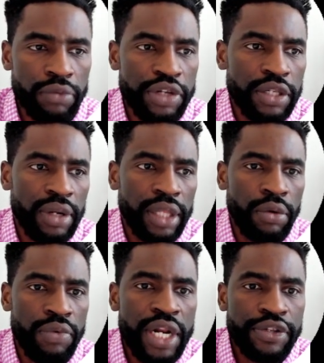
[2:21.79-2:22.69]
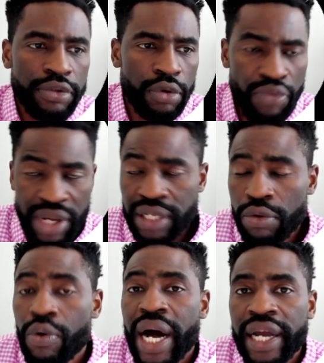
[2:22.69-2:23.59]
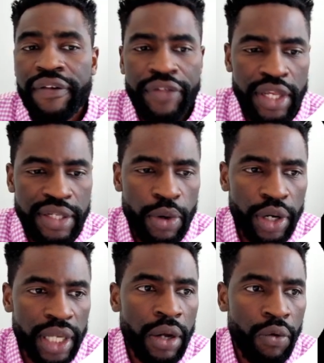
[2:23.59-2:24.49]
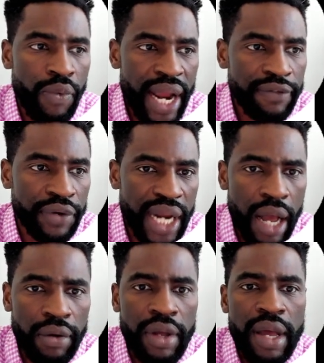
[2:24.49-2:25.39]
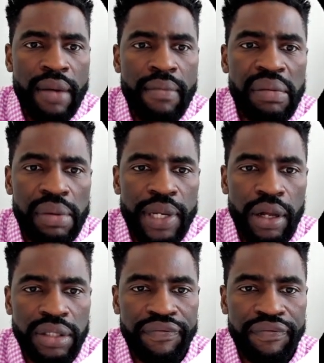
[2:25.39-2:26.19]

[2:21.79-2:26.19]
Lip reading: we saw that the reason why these markets are red for now, maybe because of